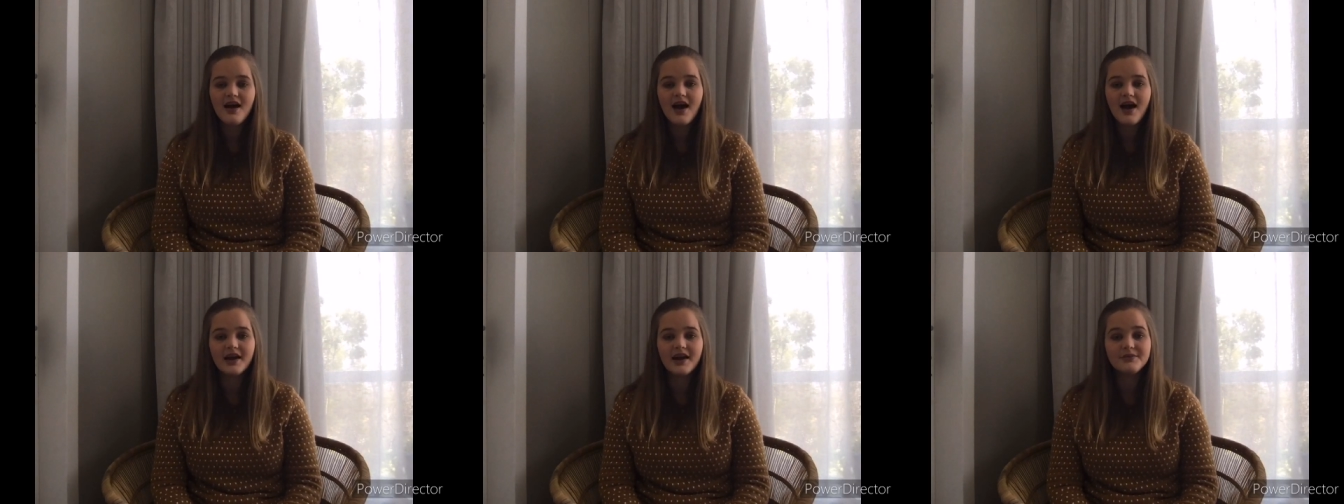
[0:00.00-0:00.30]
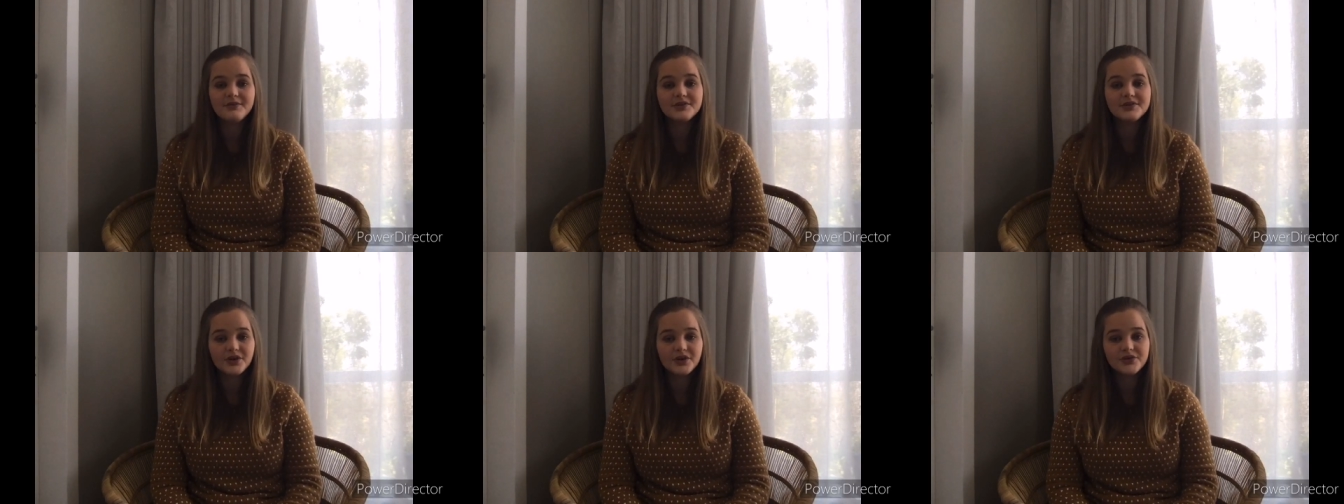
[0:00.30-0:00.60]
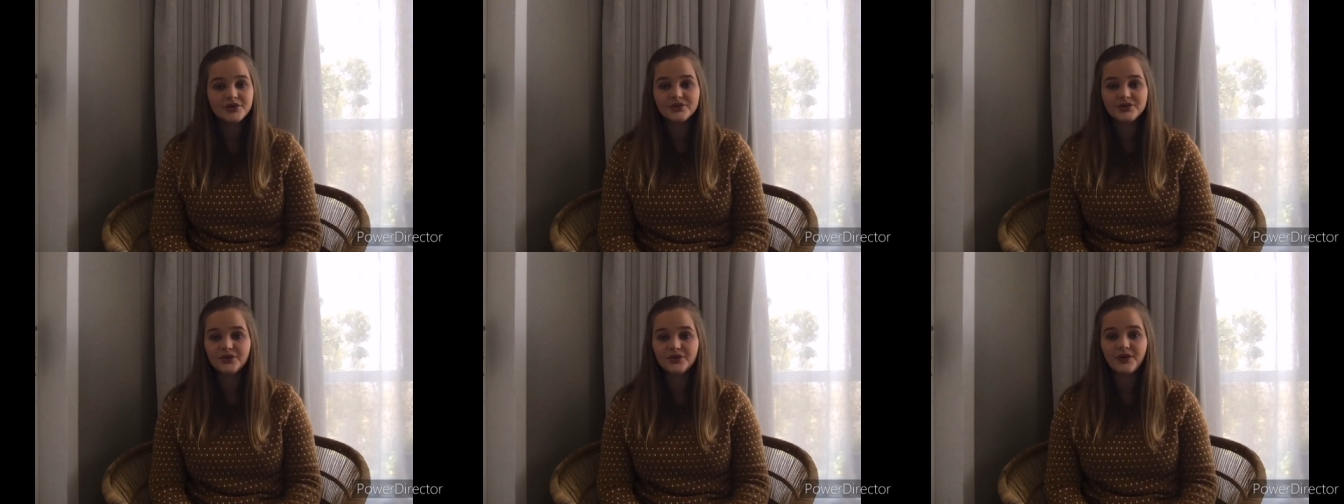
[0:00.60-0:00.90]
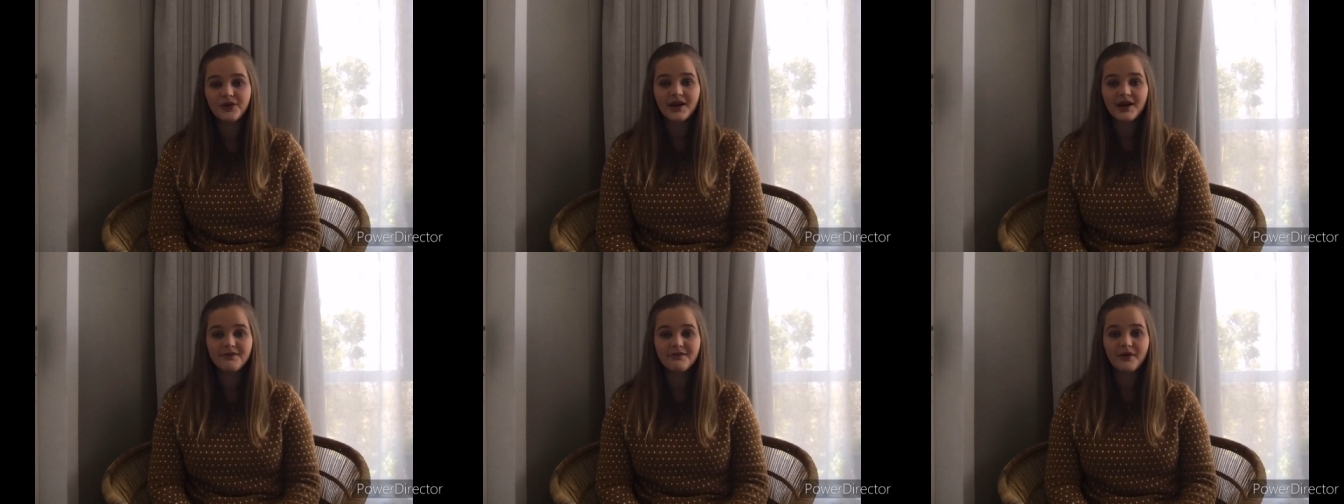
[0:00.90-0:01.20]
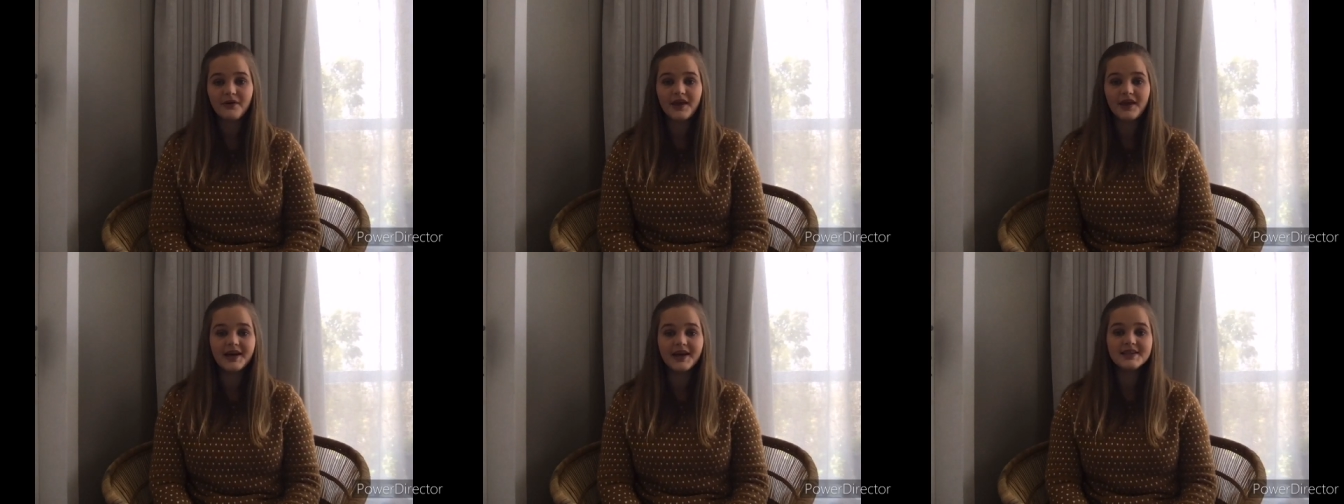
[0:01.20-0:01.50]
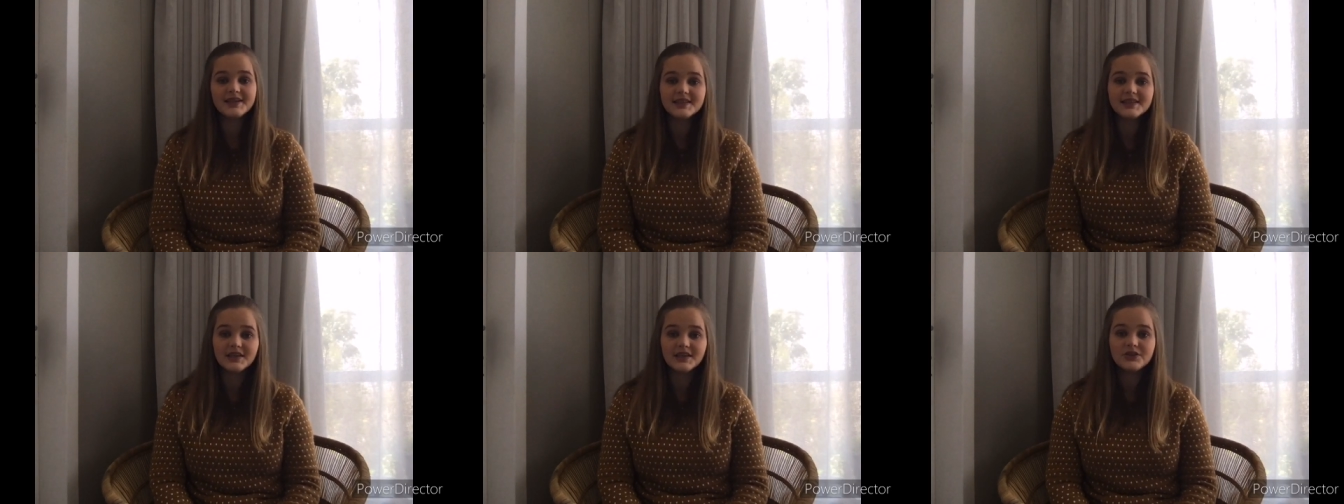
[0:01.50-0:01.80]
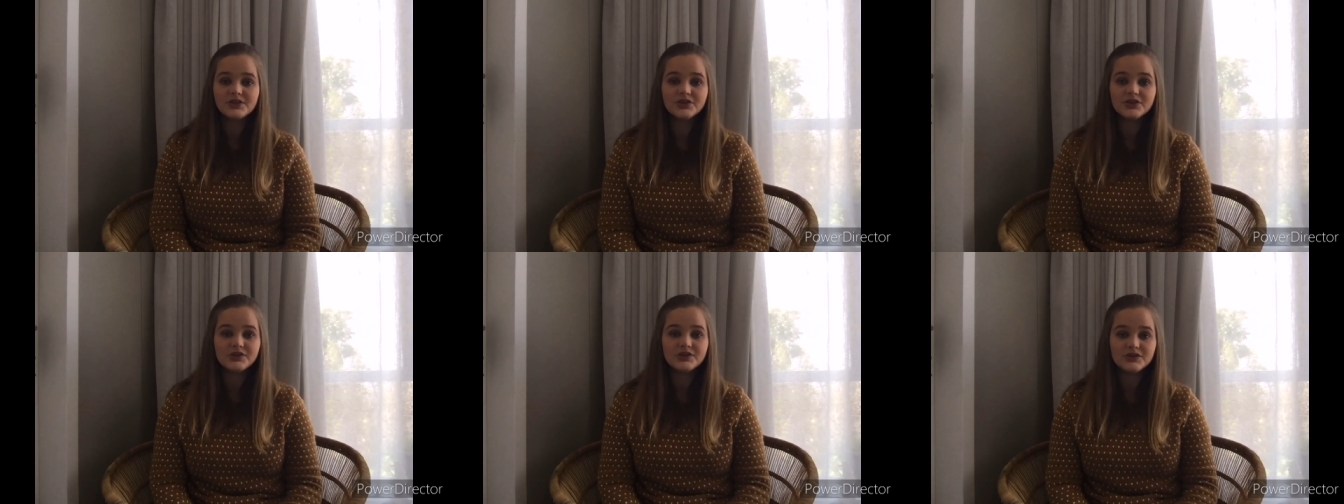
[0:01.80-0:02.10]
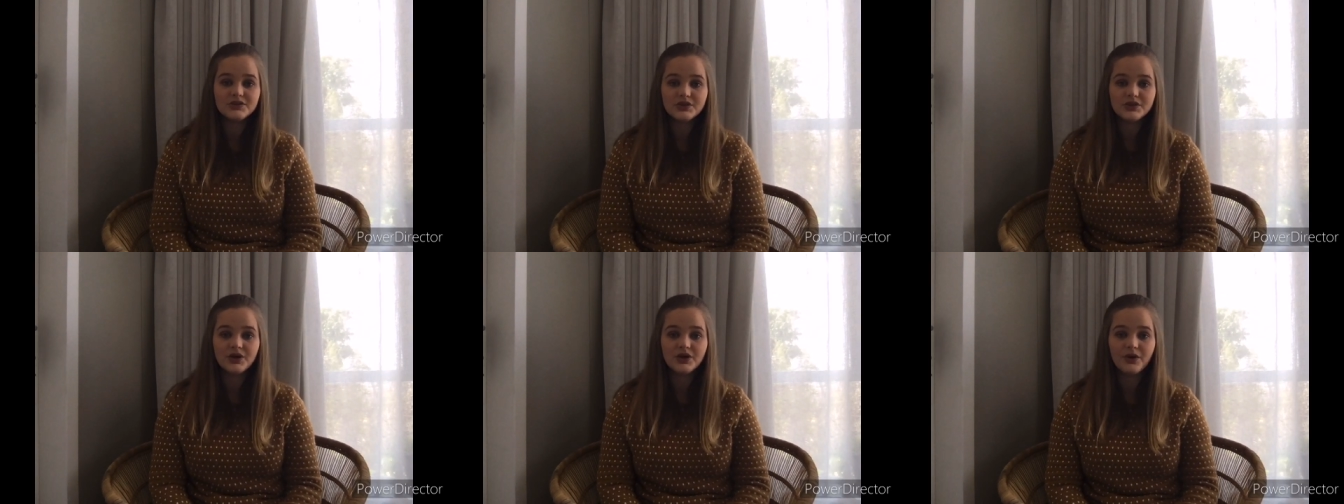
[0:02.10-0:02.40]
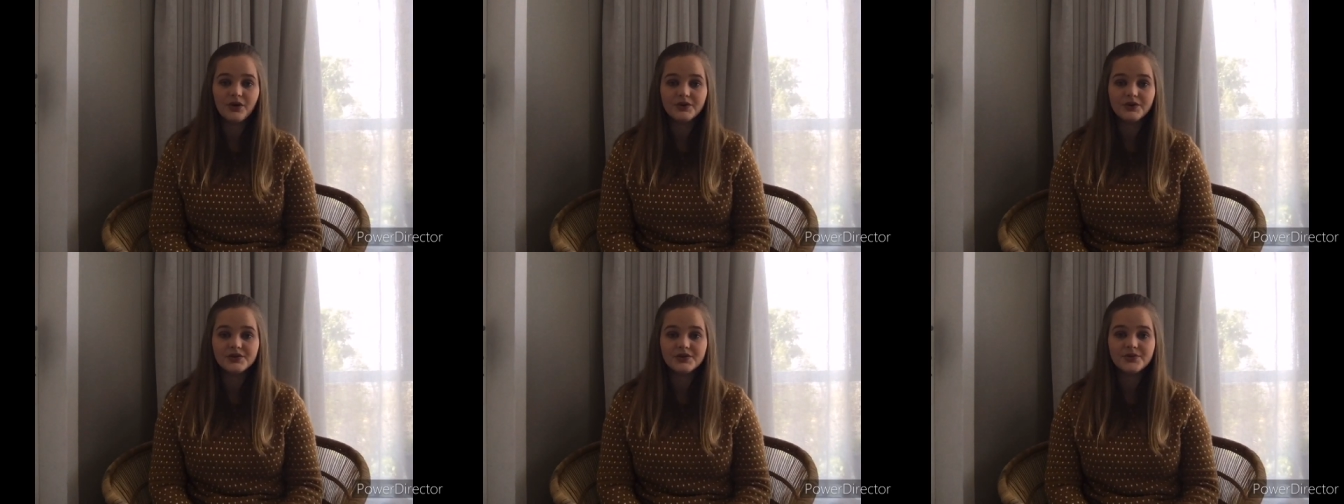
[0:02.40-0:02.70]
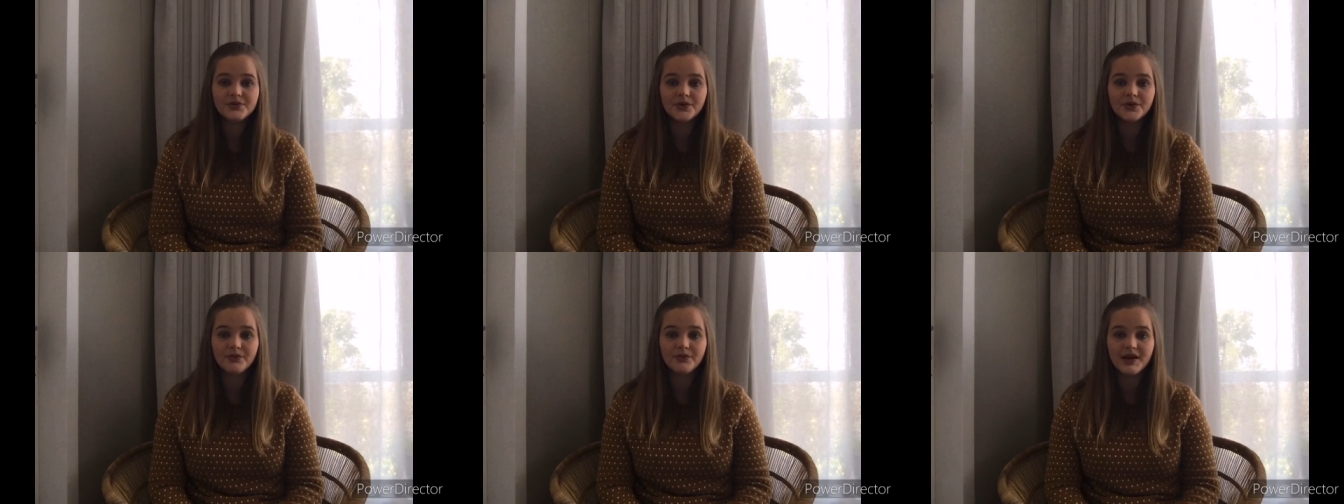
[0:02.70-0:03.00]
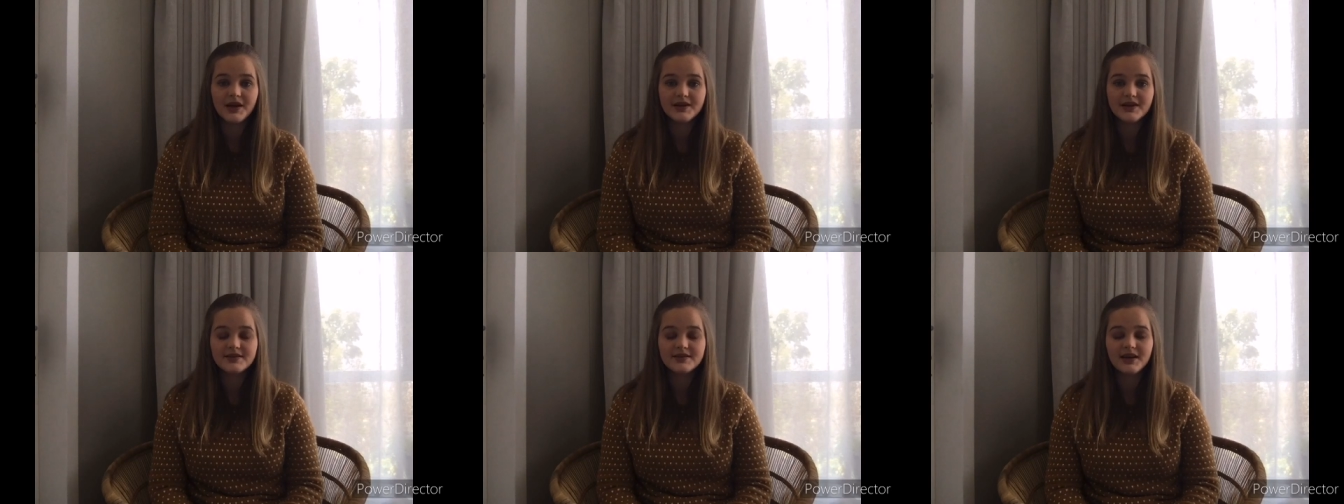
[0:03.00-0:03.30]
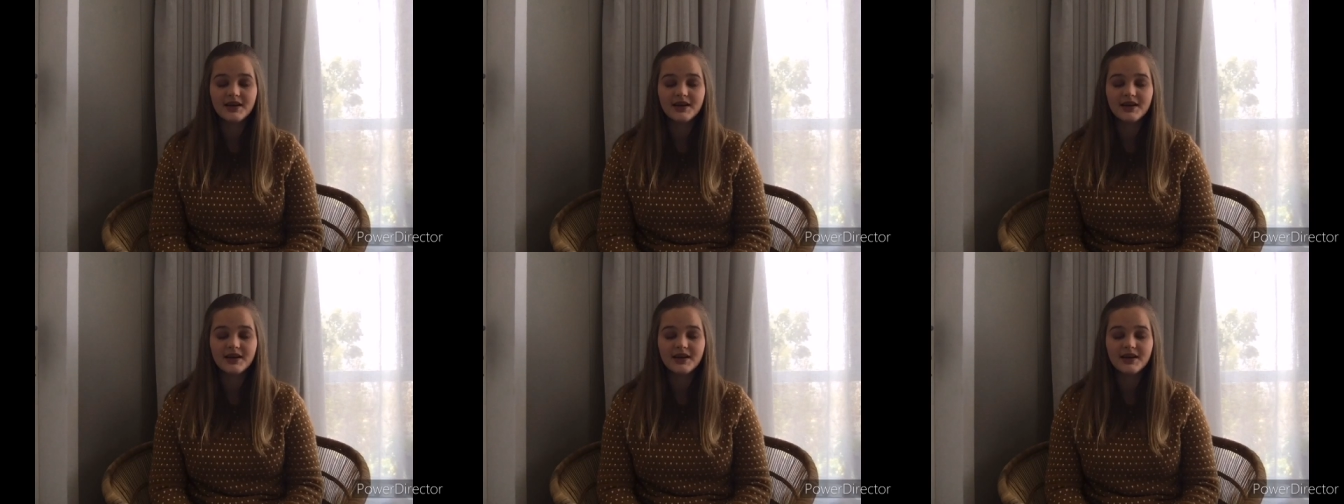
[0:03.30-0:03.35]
and I'm so grateful that I did choose to go into a res,